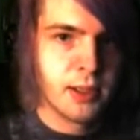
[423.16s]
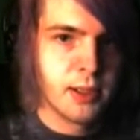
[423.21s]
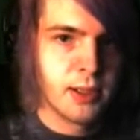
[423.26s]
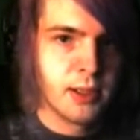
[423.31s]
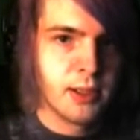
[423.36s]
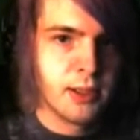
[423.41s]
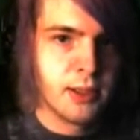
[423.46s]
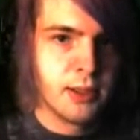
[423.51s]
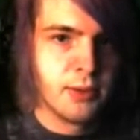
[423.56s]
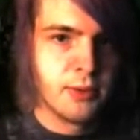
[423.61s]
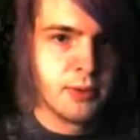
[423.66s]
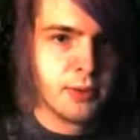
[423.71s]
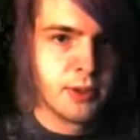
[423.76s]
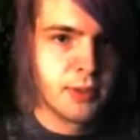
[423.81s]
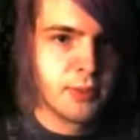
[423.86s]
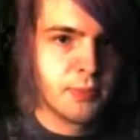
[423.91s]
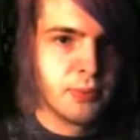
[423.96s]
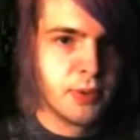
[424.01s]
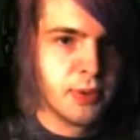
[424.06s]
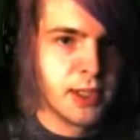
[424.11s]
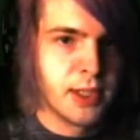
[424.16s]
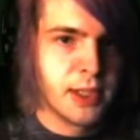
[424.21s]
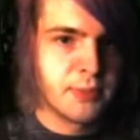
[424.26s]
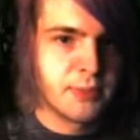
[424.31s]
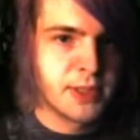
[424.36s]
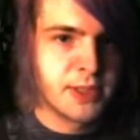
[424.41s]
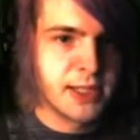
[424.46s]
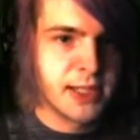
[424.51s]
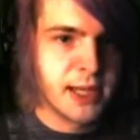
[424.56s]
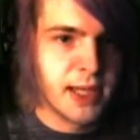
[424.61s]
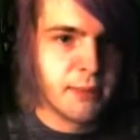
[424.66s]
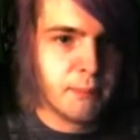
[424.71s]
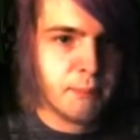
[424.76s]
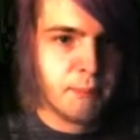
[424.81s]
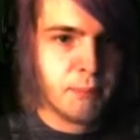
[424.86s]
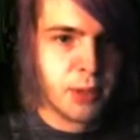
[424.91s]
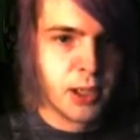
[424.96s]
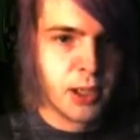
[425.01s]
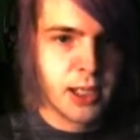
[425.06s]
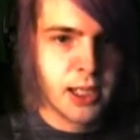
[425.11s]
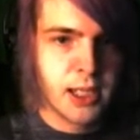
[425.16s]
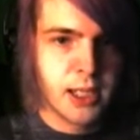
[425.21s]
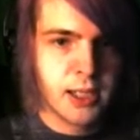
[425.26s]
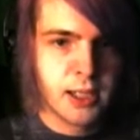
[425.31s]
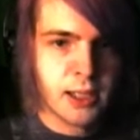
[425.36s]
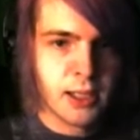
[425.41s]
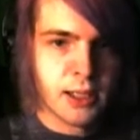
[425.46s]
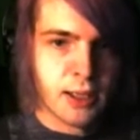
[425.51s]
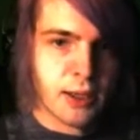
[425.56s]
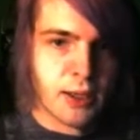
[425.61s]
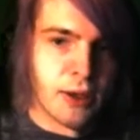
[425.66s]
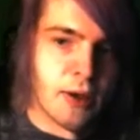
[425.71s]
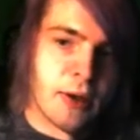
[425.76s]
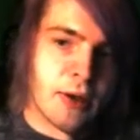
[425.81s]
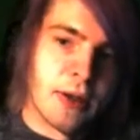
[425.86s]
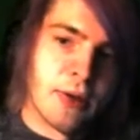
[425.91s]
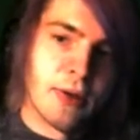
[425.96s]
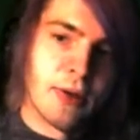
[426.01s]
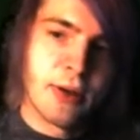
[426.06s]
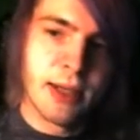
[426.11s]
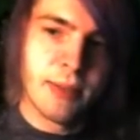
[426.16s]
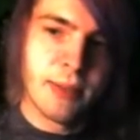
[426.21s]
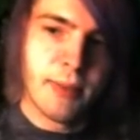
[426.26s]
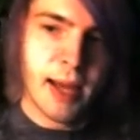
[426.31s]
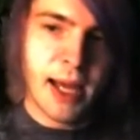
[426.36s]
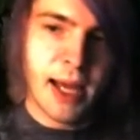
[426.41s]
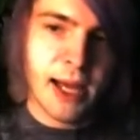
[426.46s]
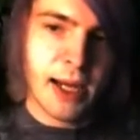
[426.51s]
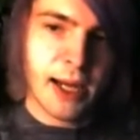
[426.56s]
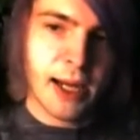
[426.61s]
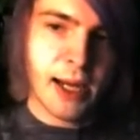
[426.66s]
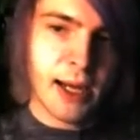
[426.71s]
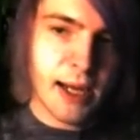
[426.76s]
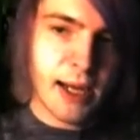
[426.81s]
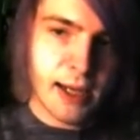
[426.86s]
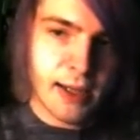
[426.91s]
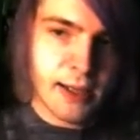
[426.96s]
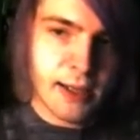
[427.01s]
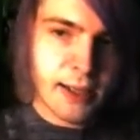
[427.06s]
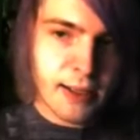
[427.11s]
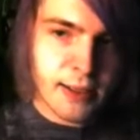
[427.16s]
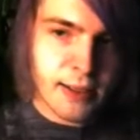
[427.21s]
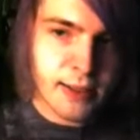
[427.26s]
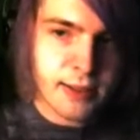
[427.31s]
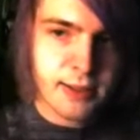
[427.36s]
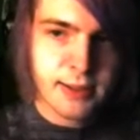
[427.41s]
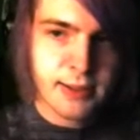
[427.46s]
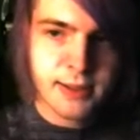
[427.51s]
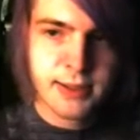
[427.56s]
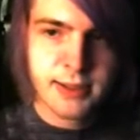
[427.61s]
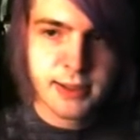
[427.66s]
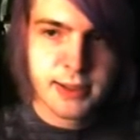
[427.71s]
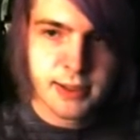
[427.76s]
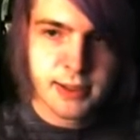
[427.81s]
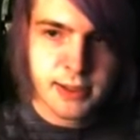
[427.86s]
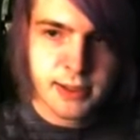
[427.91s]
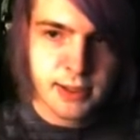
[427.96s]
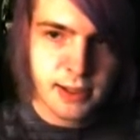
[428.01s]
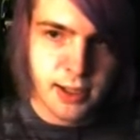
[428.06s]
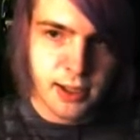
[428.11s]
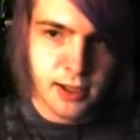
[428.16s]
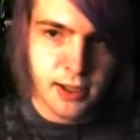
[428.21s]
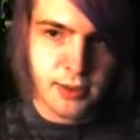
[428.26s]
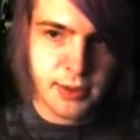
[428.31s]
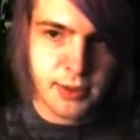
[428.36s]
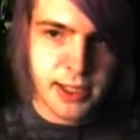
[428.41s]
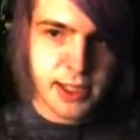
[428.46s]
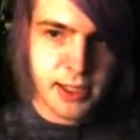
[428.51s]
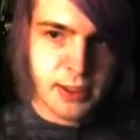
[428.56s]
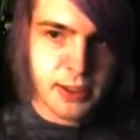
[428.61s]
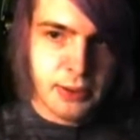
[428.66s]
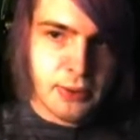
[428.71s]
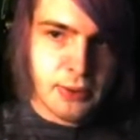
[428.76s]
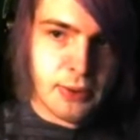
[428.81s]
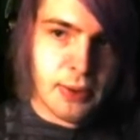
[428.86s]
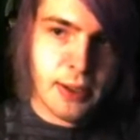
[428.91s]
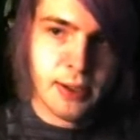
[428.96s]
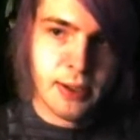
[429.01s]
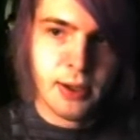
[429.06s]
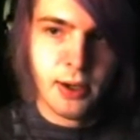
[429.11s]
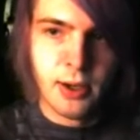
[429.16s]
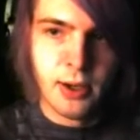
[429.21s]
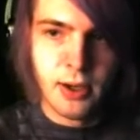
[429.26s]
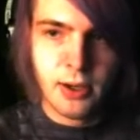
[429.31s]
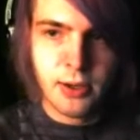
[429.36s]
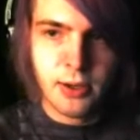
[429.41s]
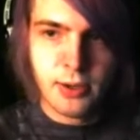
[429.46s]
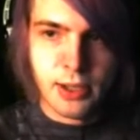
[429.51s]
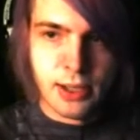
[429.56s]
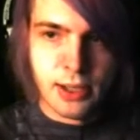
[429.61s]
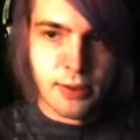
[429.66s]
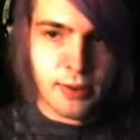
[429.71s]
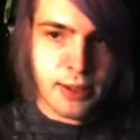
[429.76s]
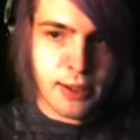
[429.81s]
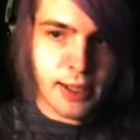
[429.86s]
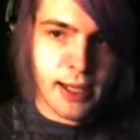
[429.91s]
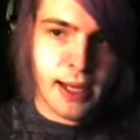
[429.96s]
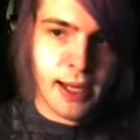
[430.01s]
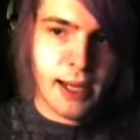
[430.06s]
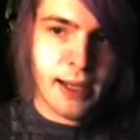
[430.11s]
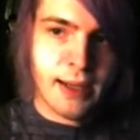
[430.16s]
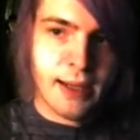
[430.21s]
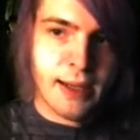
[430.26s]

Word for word: You look pretty upset, buddy. Oh, you looking mad, huh? Oh, what are you gonna do? Oh, you're in that.